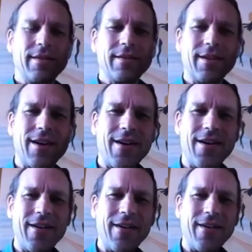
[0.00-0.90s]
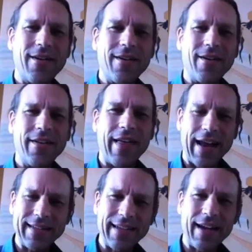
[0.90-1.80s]
So
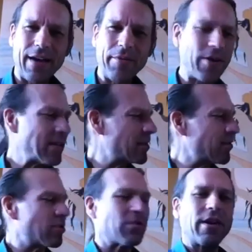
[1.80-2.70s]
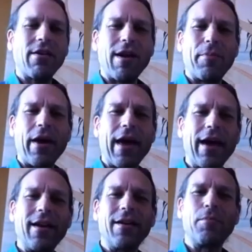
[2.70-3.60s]
that's it. I'm going to string her up
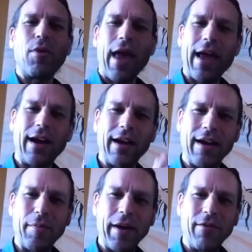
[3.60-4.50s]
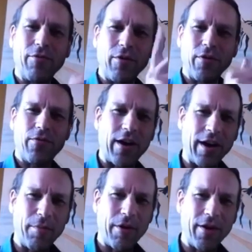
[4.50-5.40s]
and play a little bit for the
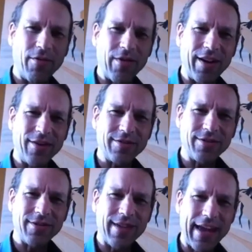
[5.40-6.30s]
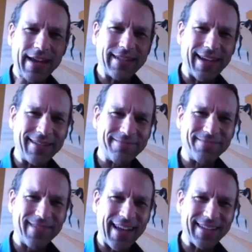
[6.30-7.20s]
final part of the video. So hang tight.
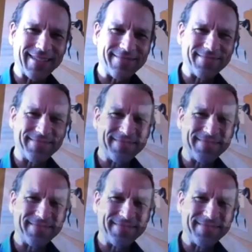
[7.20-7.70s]
Thanks.